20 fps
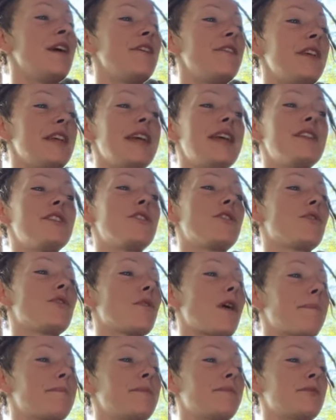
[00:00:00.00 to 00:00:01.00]
The
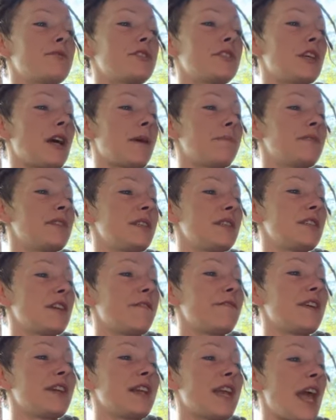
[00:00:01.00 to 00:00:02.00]
incorruptible substance
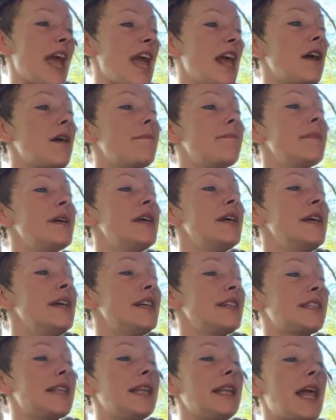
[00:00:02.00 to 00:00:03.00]
of the caelum
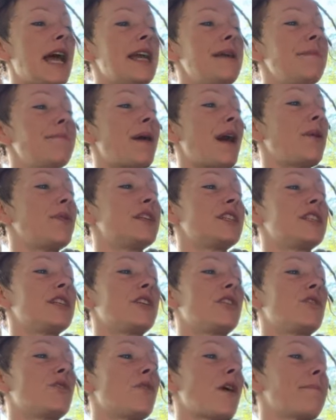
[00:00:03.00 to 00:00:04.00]
is the light by which the
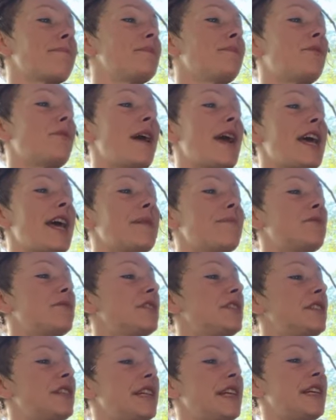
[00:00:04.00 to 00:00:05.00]
corruptible
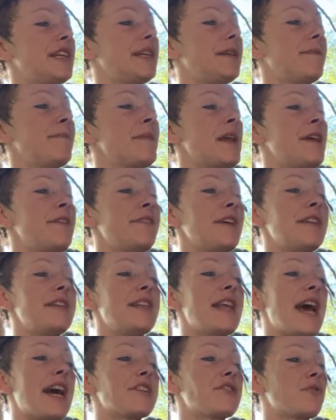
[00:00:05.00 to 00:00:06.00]
animals see. The
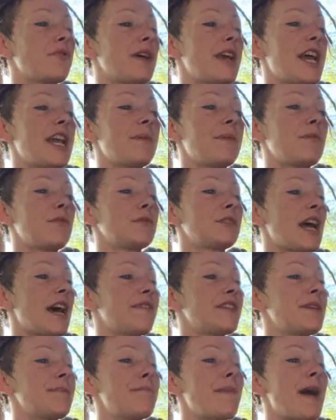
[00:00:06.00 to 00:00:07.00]
natural animals
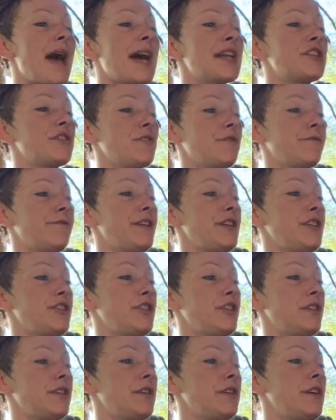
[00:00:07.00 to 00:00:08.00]
have an imaginal
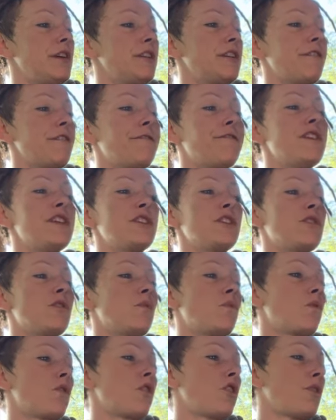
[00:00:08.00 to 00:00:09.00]
vision. The
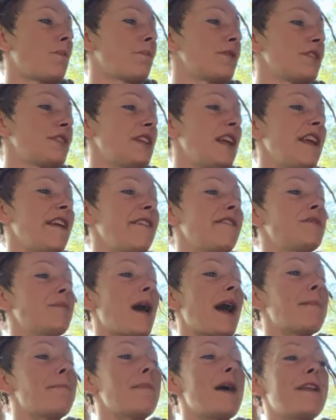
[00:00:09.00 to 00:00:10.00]
physical world perceives
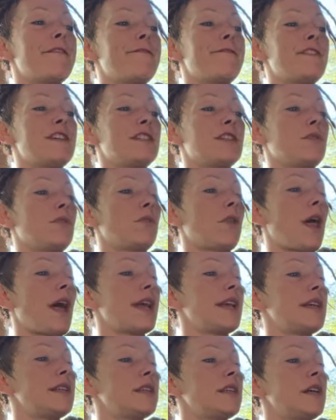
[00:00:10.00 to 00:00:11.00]
by a metaphysical
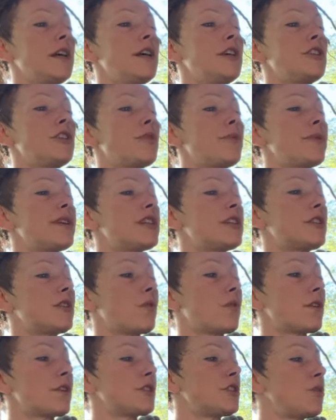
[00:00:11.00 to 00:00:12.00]
light. To
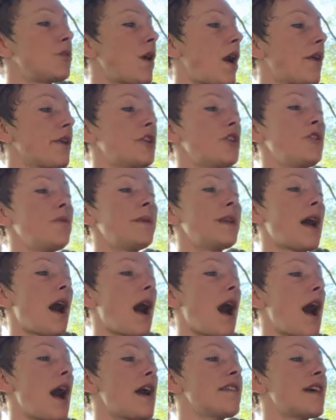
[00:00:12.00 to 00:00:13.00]
restore to our human
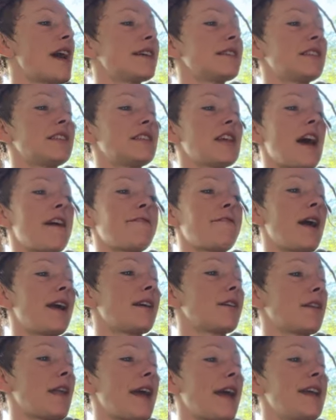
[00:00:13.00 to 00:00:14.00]
eye that
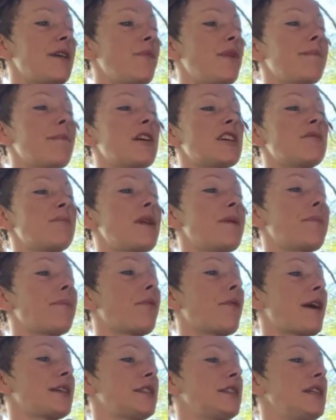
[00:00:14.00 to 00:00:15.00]
sapphire light, we must be
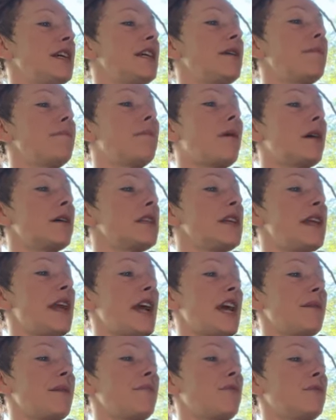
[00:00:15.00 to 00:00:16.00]
pressed in among the
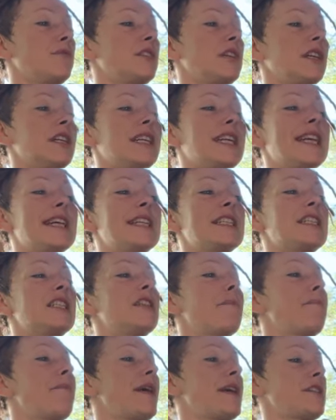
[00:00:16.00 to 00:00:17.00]
animals against
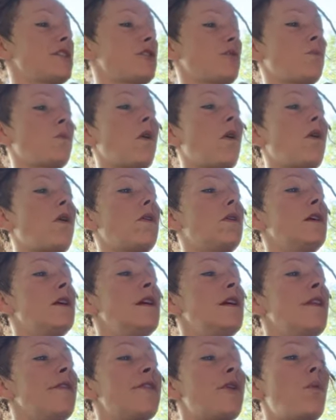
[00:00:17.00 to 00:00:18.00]
the pitch wall.
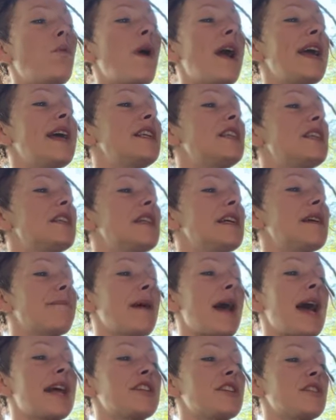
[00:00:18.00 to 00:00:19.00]
The way to the
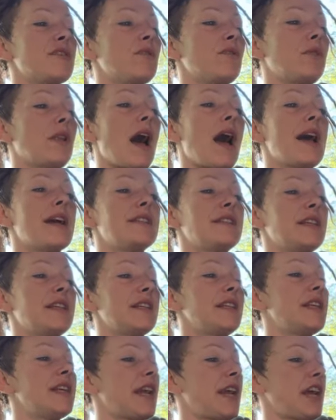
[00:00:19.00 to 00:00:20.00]
imaginal lies
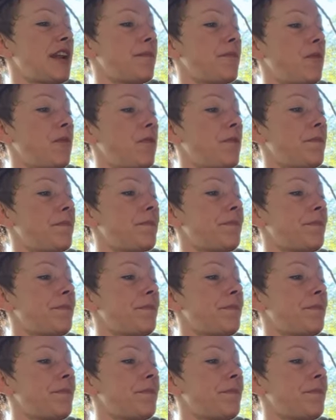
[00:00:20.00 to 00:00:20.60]
in the animal.